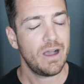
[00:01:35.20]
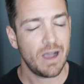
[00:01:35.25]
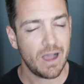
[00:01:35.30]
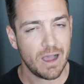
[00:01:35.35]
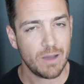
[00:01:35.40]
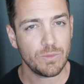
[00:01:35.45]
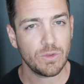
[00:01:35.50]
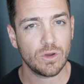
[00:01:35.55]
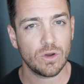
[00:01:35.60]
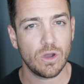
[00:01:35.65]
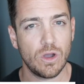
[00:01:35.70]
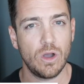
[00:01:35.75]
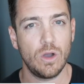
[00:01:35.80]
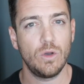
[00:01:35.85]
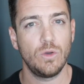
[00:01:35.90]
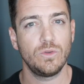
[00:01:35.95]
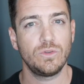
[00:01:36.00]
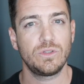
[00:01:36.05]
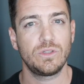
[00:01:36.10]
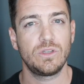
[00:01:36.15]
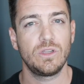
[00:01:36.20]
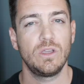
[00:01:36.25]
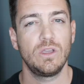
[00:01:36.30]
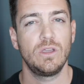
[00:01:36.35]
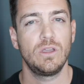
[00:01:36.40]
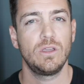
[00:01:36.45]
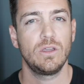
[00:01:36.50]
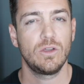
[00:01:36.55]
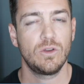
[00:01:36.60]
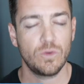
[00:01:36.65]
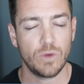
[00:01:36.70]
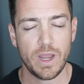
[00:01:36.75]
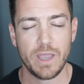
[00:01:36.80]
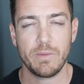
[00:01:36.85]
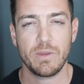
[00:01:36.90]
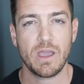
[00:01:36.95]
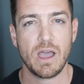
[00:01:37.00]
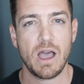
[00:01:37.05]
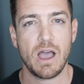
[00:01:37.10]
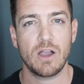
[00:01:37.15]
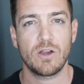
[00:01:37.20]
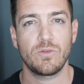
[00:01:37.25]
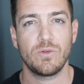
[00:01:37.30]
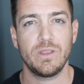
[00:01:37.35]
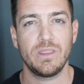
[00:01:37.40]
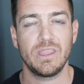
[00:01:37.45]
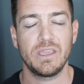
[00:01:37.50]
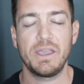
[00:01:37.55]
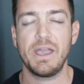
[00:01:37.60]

I'm your host, Graham Cochran,